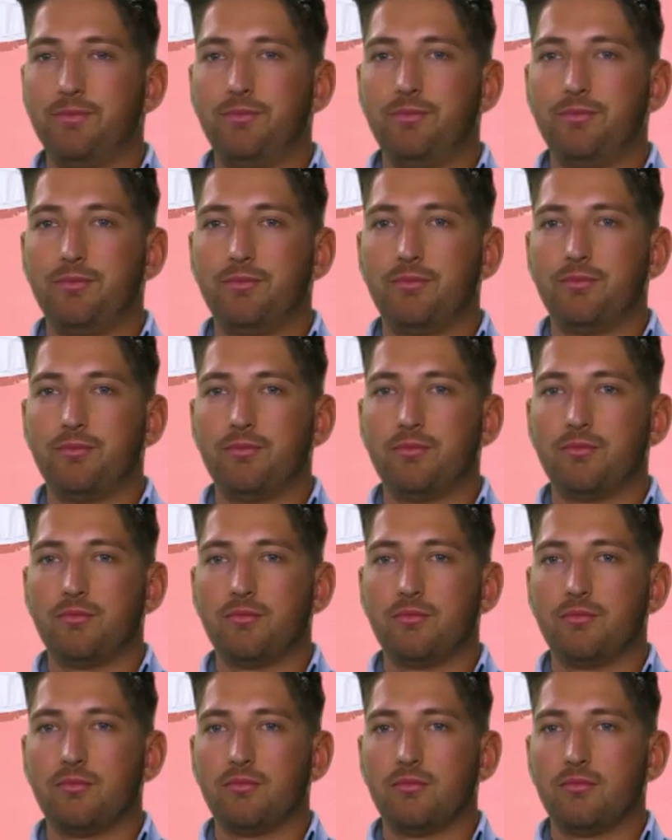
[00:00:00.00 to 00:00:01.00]

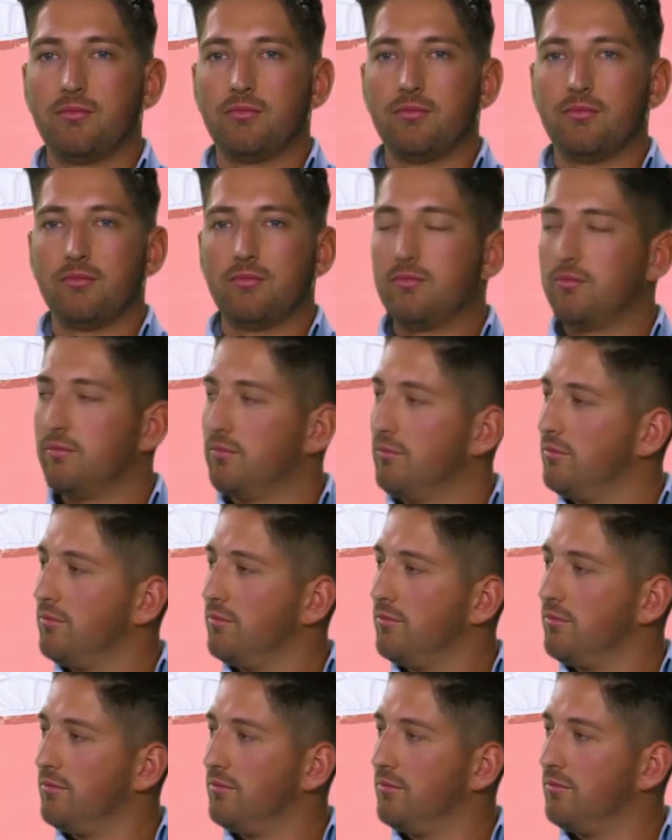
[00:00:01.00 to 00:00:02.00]

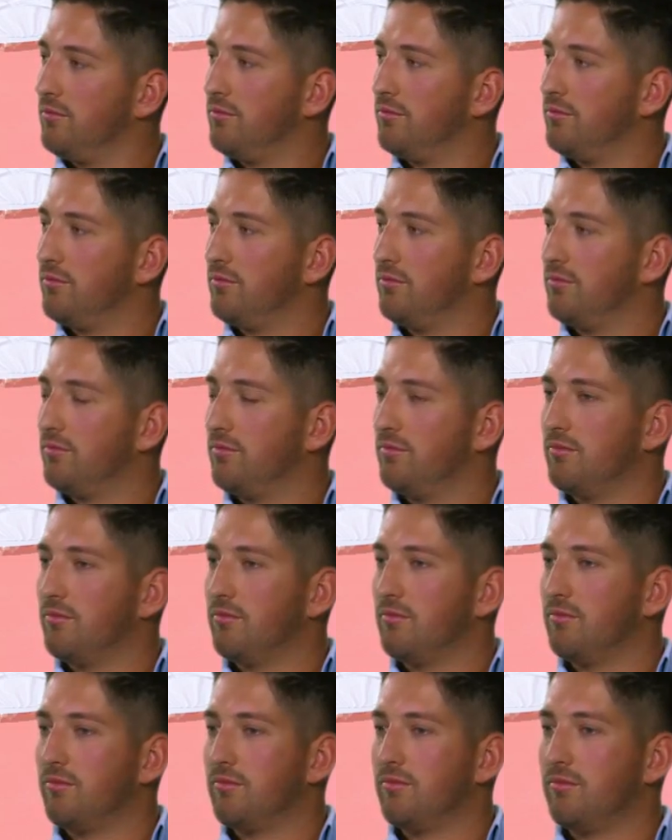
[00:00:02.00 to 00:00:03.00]

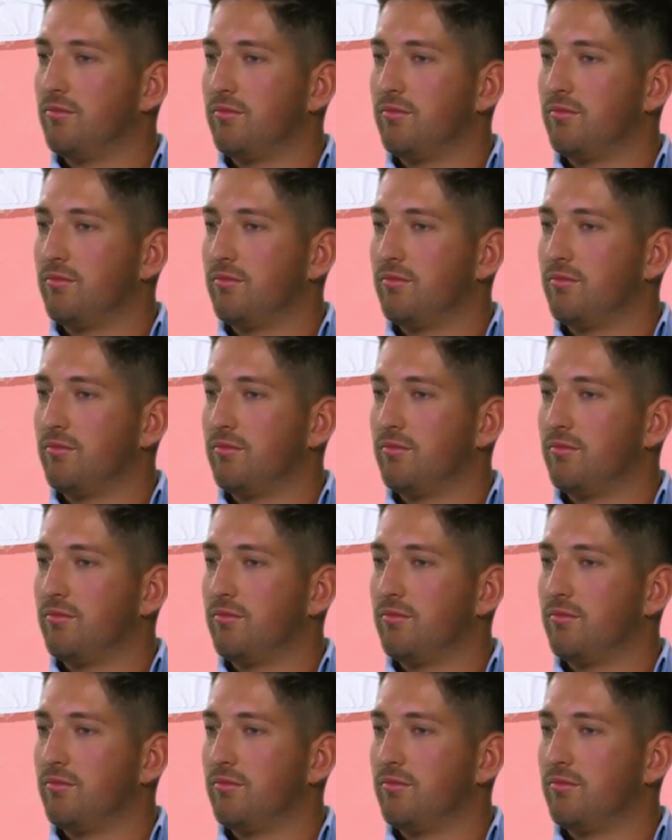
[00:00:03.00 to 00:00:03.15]
No words are spoken by the person on screen.